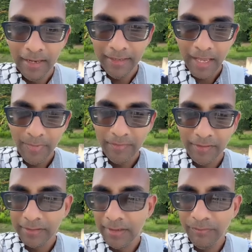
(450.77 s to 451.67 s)
and they had
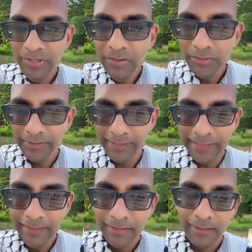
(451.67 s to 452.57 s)
basic impunity
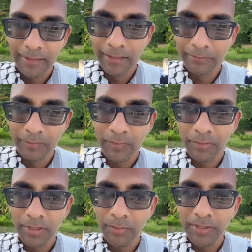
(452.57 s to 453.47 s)
um,
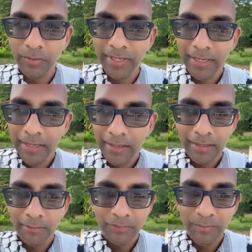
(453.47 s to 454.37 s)
with what they were doing.
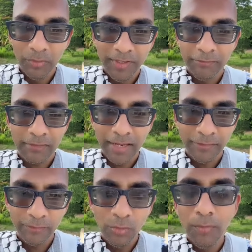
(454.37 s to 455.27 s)
Um, the police tried
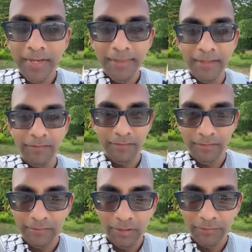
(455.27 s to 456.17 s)
so many things to
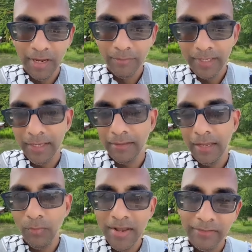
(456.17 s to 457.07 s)
dislodge them. They,
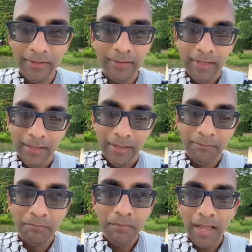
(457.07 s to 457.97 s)
they went in
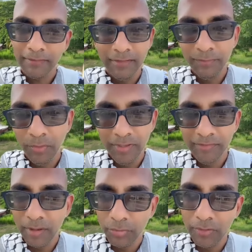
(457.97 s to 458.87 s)
in massive
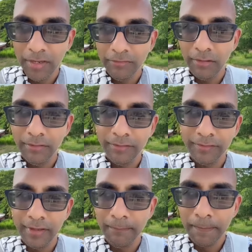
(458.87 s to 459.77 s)
police
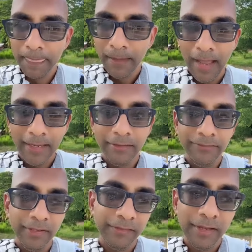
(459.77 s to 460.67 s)
operations, um, iron
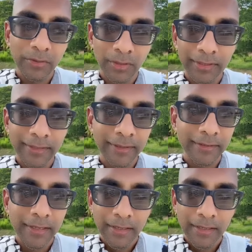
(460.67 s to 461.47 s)
fist they called it, and